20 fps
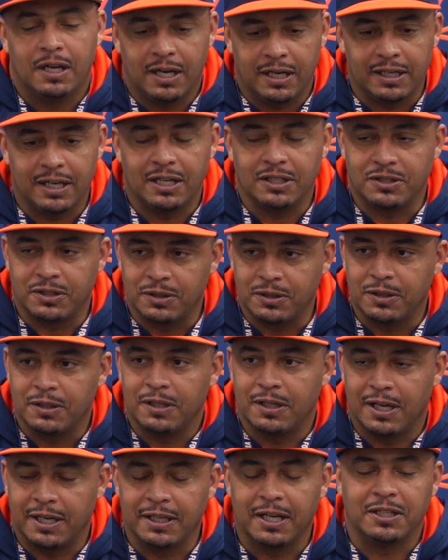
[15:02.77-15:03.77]
I got you.
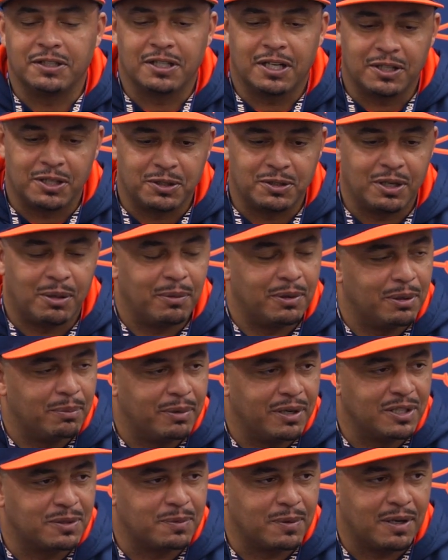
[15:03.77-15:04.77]
Yeah. I got you. I thought you were talking about in
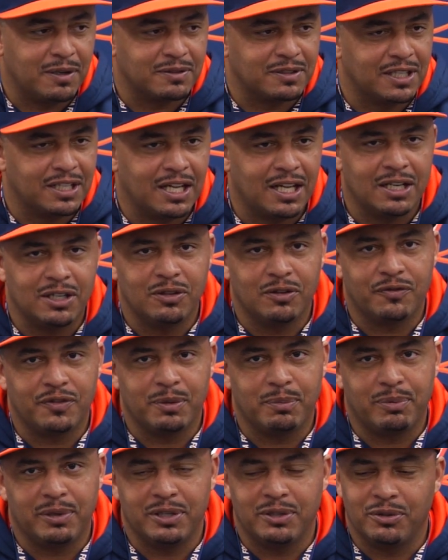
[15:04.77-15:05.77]
baseball. I was like, I didn't know if
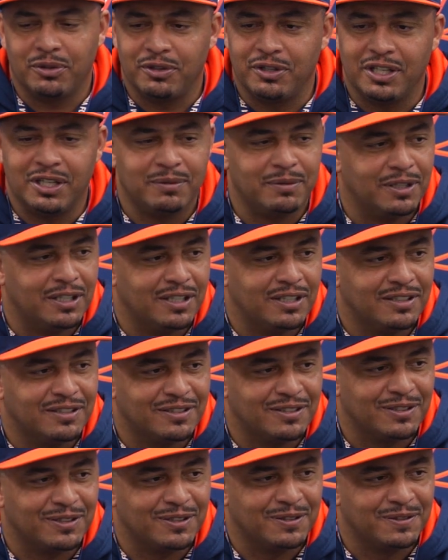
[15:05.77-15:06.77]
they played Notre Dame yet.
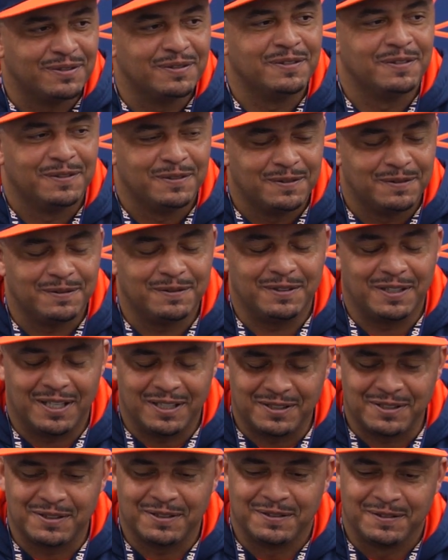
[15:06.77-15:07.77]
So, I
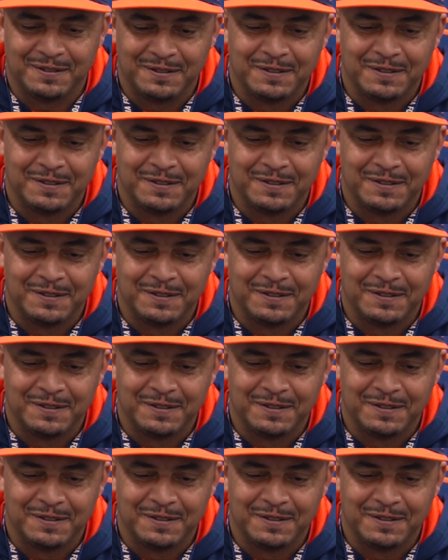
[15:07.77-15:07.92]
got you.